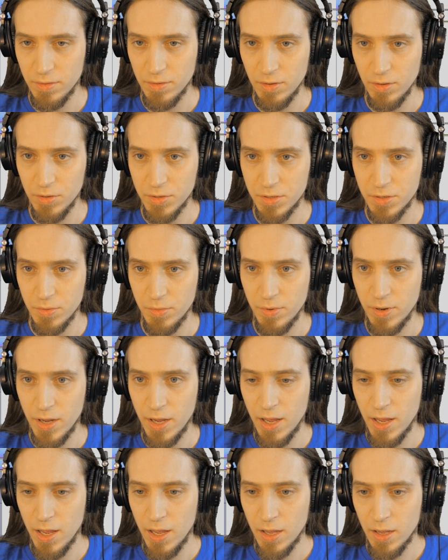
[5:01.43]
also.
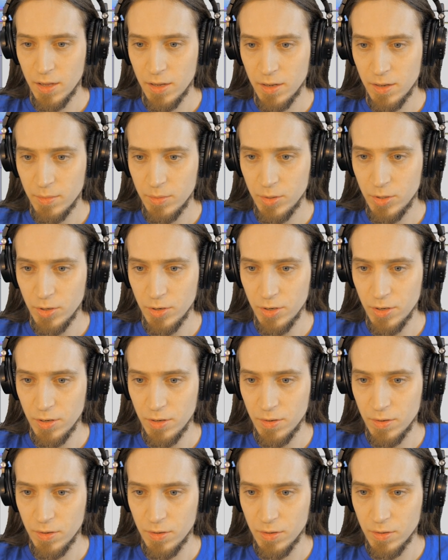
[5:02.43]
I'm
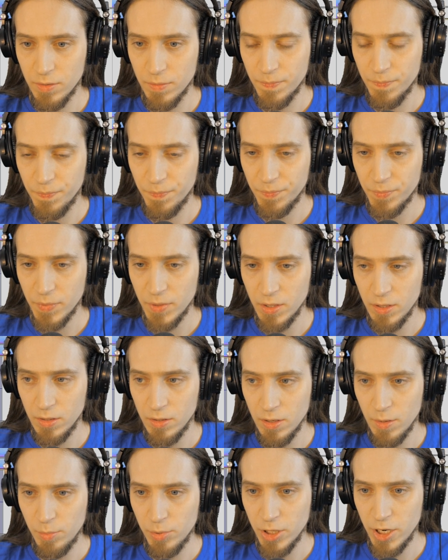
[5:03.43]
gonna
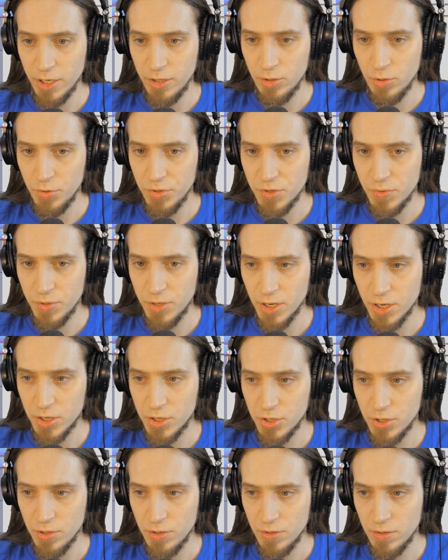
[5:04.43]
apply noise
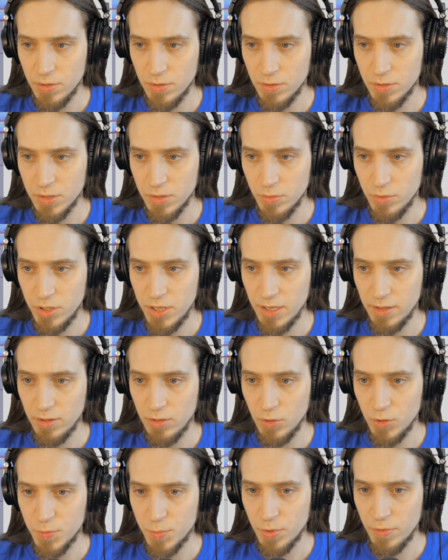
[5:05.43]
reduction. So
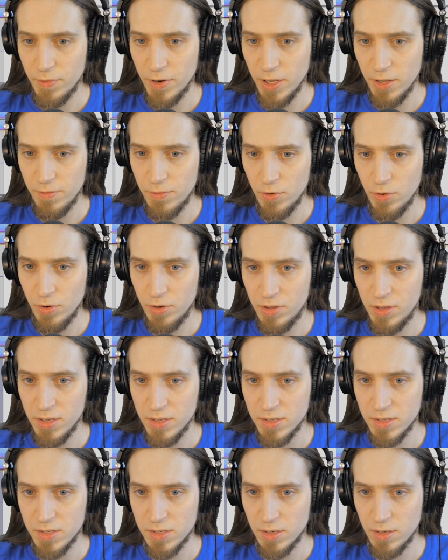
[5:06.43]
get noise profile for
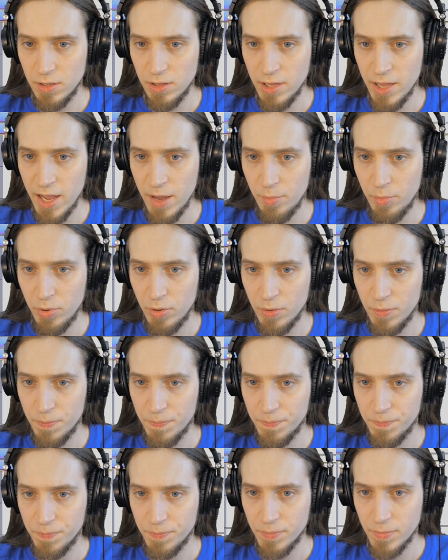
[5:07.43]
this clap.
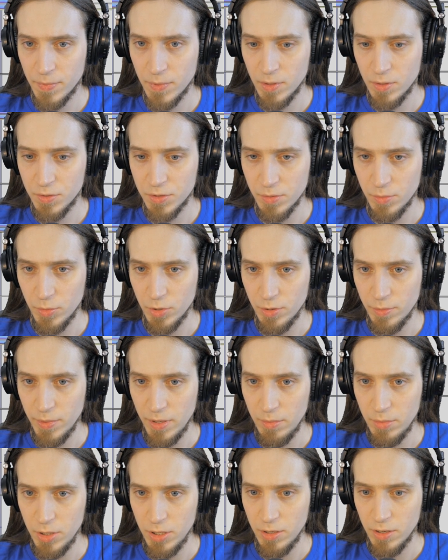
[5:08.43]
So I'm gonna
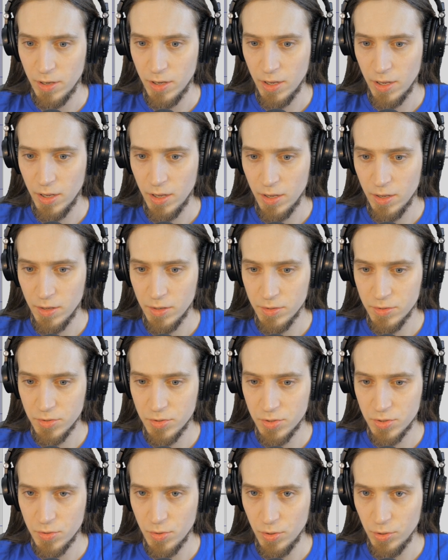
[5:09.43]
maybe
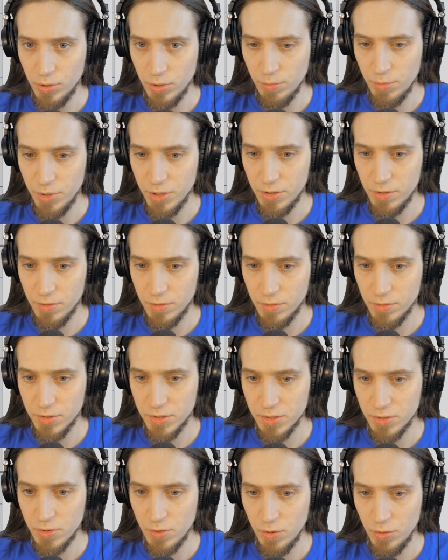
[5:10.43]
scroll
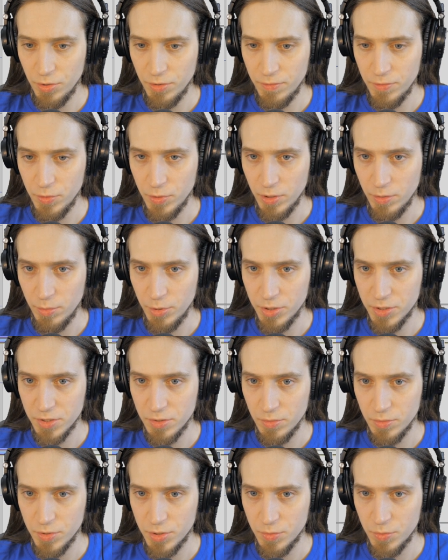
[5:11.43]
the view a little bit
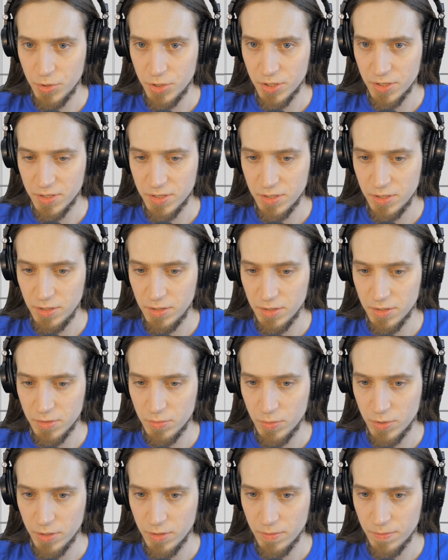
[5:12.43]
so we just see
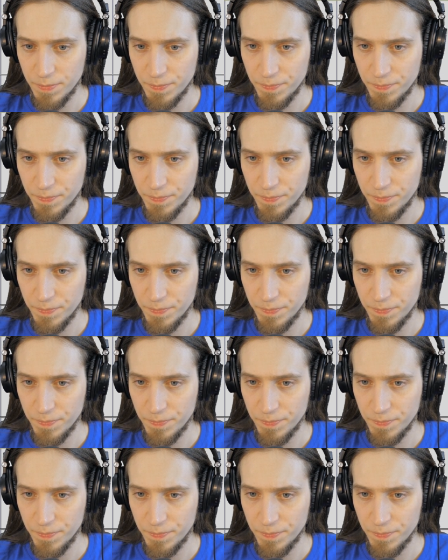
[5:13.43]
this one.